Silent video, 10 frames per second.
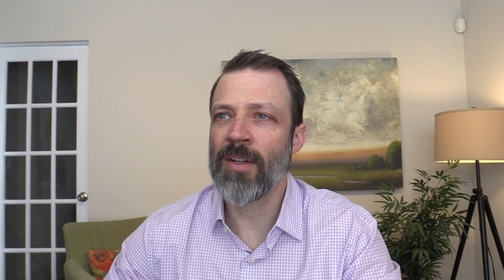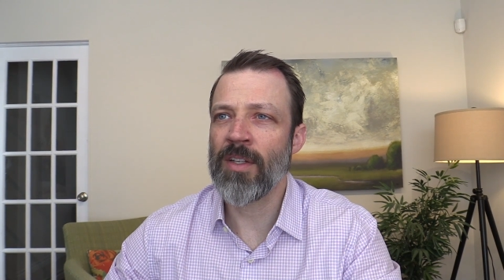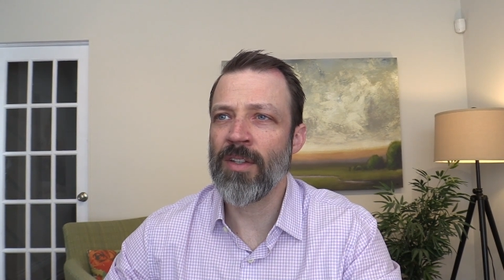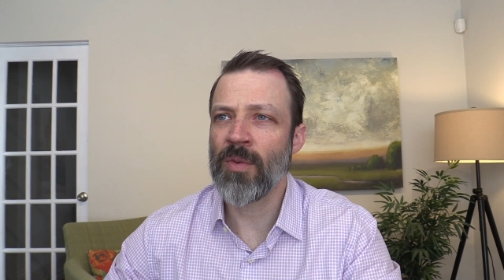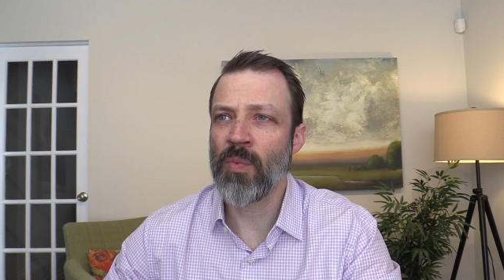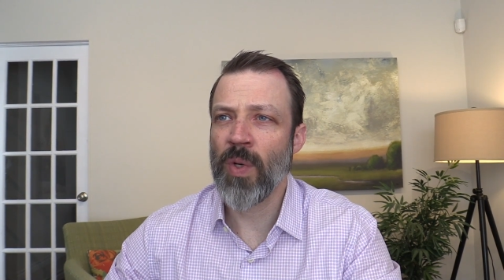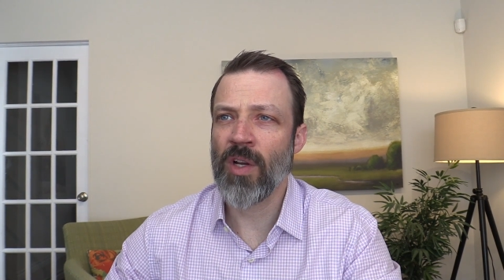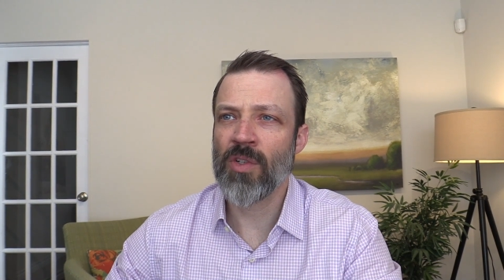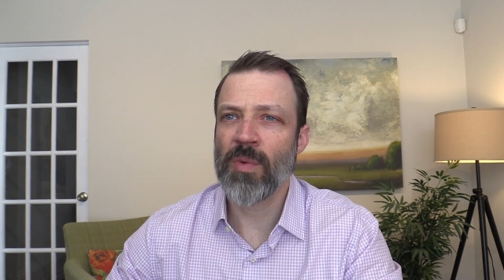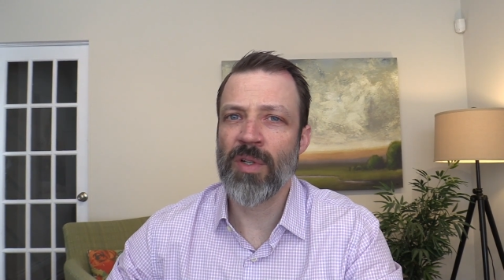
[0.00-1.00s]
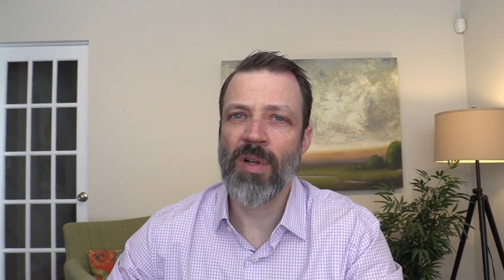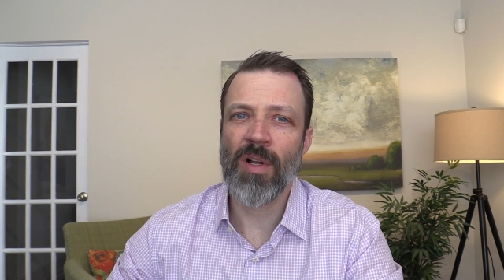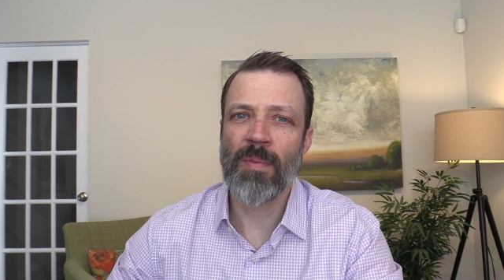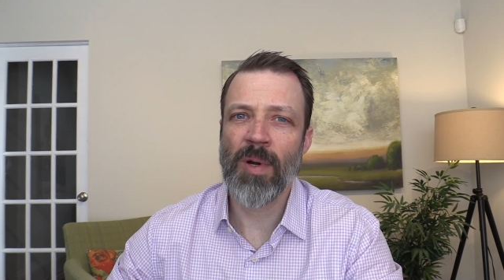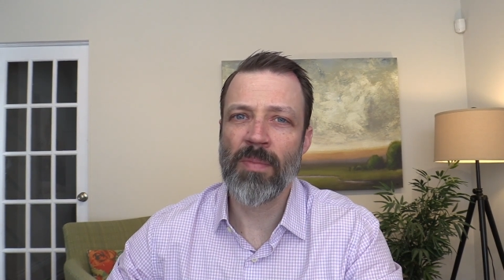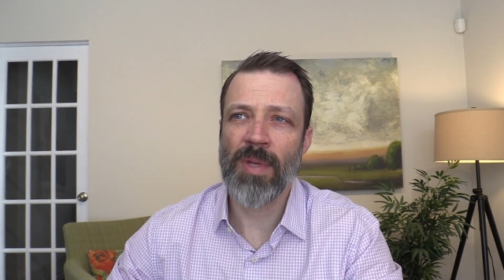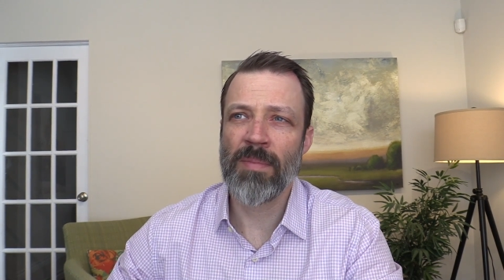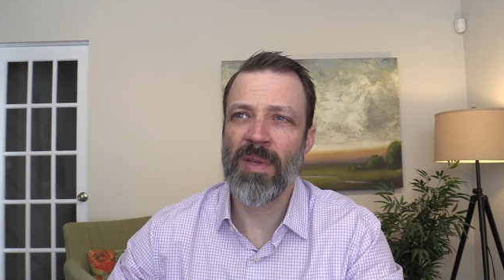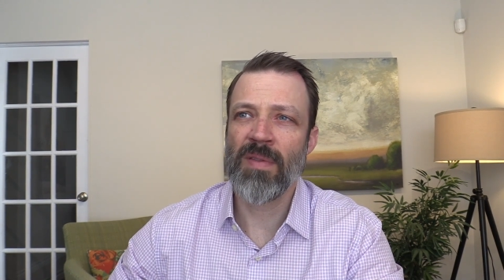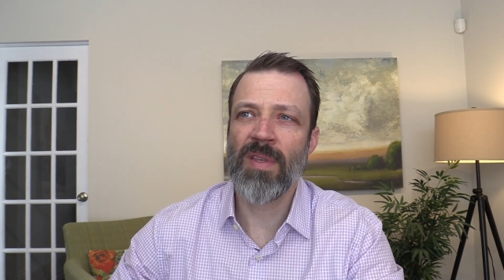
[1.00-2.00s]
We also want to talk about
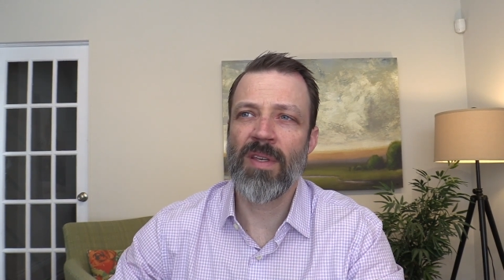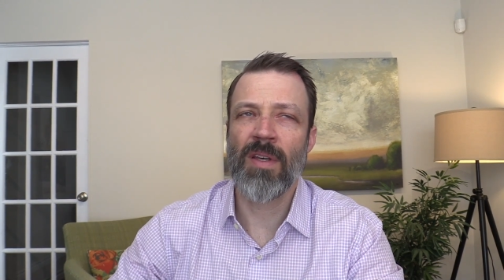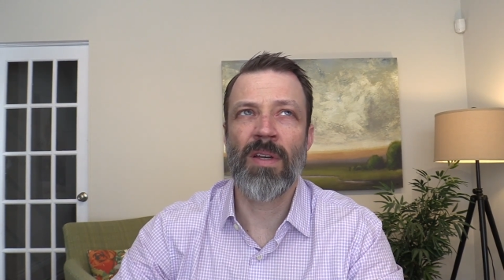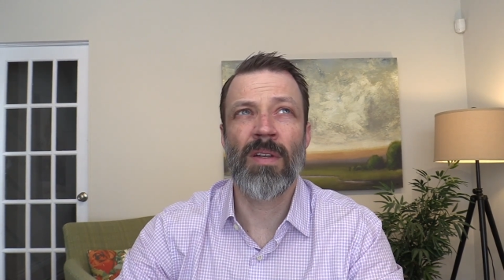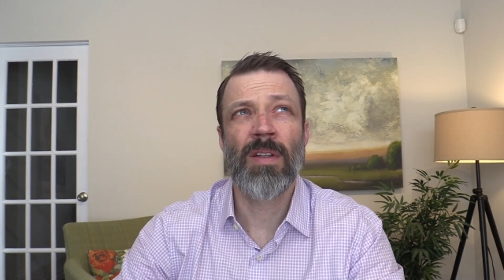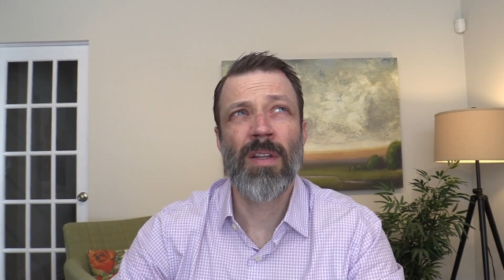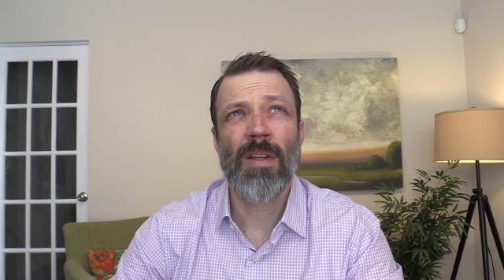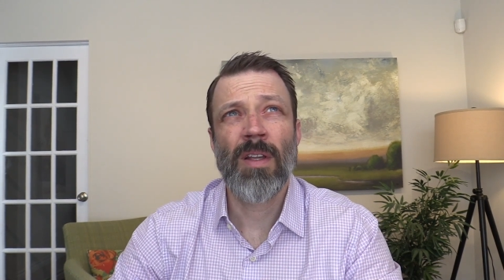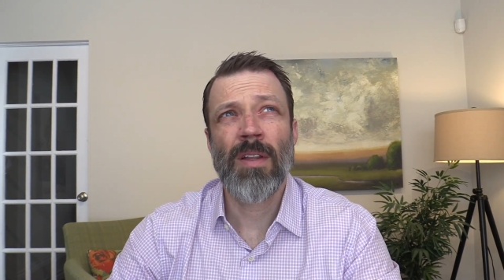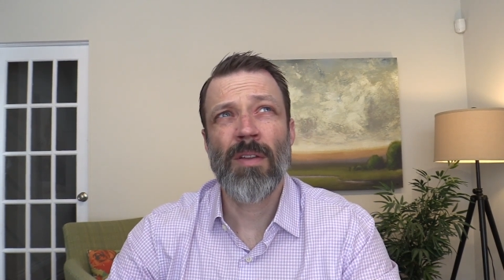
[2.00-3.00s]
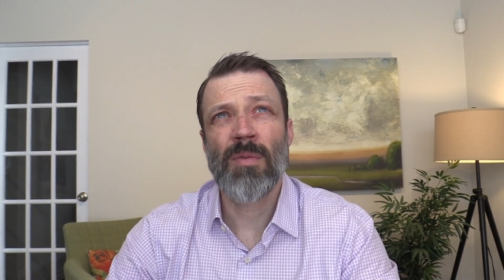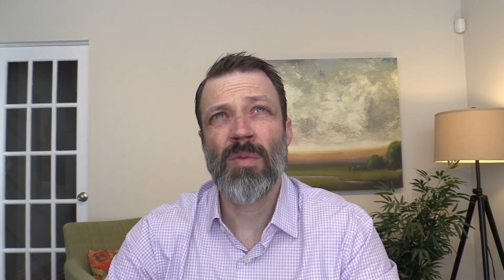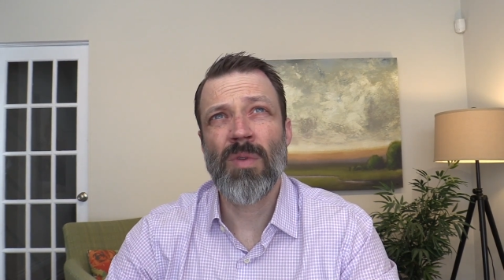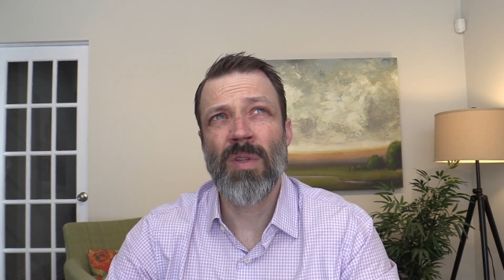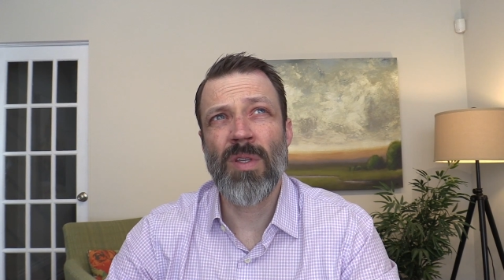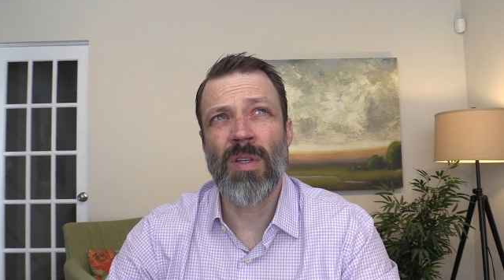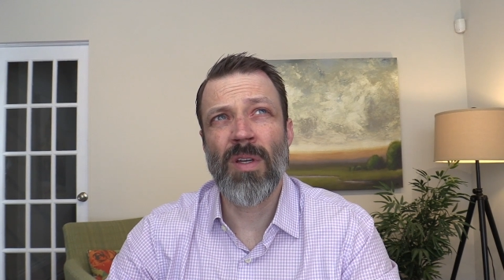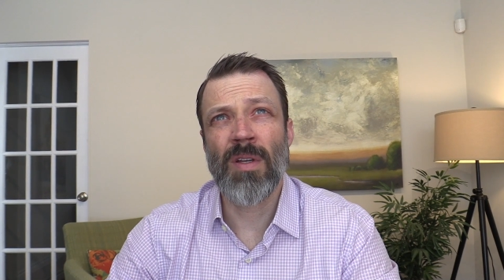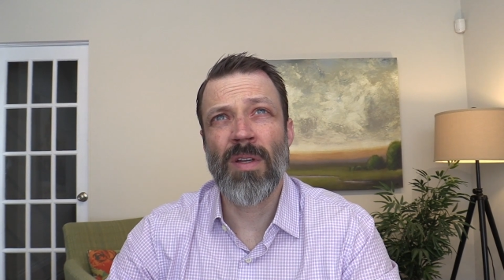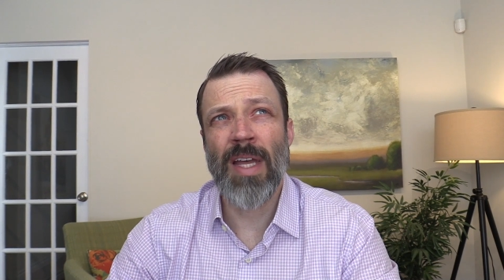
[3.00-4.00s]
maybe the
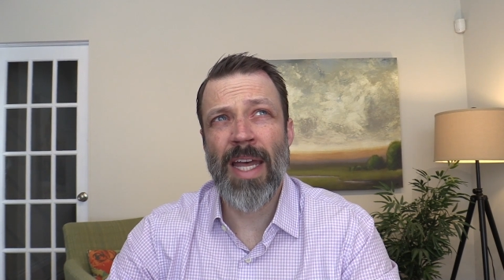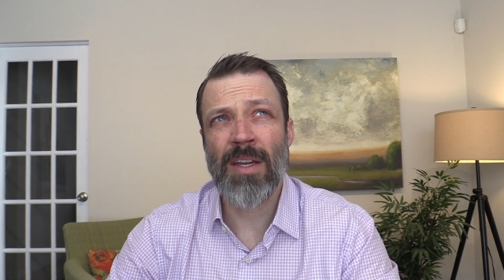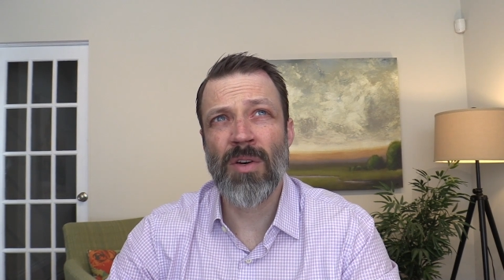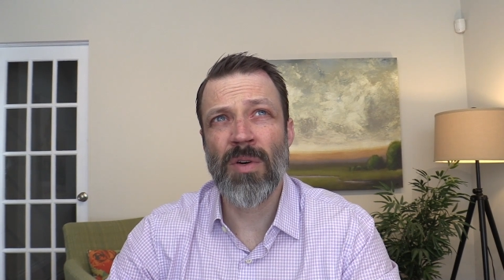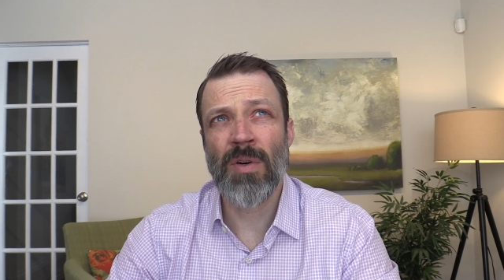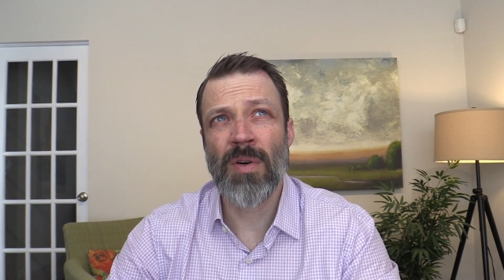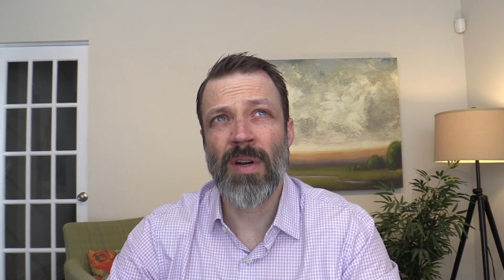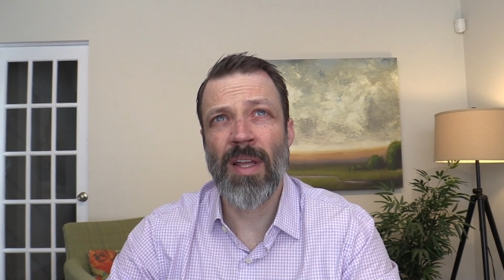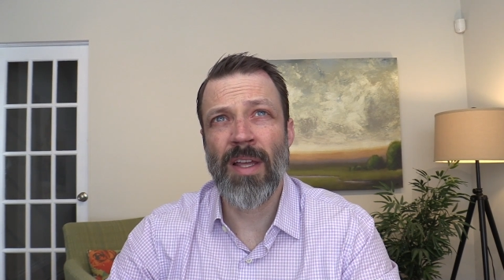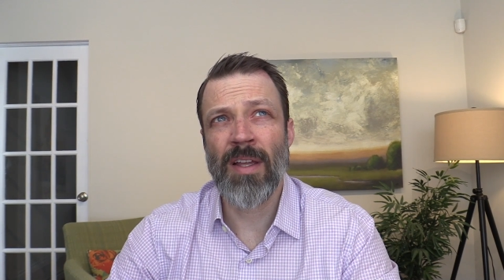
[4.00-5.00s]
anger,